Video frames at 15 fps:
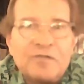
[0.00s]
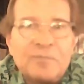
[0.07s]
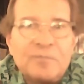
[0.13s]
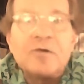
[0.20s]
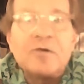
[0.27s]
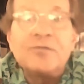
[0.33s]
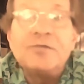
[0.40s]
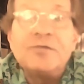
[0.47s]

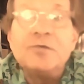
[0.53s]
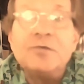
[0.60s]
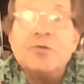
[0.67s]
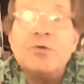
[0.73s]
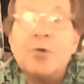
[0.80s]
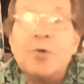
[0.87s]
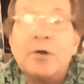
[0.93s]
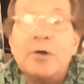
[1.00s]
Fulton, New
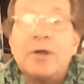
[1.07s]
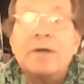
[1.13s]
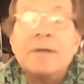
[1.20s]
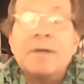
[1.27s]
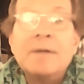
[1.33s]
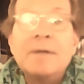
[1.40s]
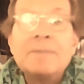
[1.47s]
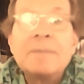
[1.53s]
York,
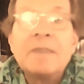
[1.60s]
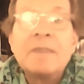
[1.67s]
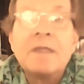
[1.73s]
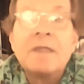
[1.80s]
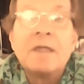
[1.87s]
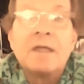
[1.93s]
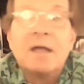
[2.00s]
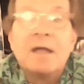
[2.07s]

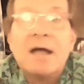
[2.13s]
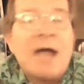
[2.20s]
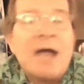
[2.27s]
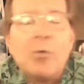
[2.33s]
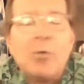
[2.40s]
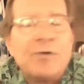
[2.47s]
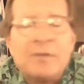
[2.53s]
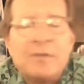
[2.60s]
I
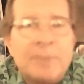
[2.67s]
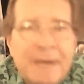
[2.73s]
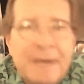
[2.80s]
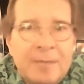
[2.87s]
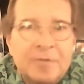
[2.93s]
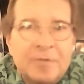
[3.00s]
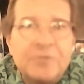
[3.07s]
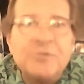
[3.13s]
wouldn't have been
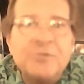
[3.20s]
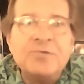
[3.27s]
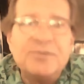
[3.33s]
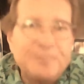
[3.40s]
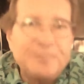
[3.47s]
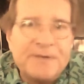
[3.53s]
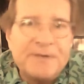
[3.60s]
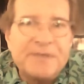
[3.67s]
able to do
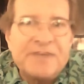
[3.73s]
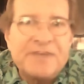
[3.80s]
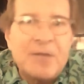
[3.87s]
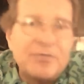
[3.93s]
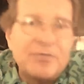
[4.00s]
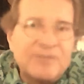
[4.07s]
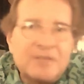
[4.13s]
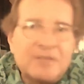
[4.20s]
this because I
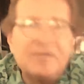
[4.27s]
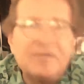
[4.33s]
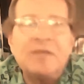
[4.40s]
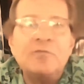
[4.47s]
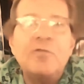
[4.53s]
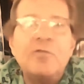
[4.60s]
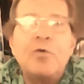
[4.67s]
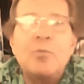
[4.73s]
was living in
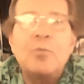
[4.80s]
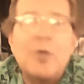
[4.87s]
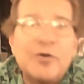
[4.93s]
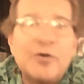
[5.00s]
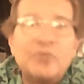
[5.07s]
Fort Myers,